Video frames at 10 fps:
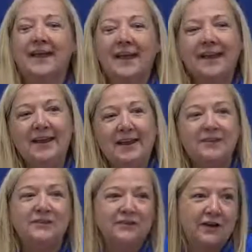And
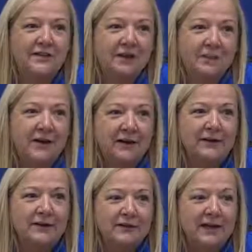I just taught them how
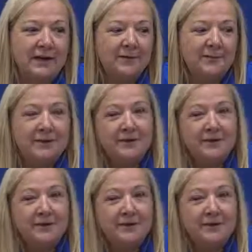to do that.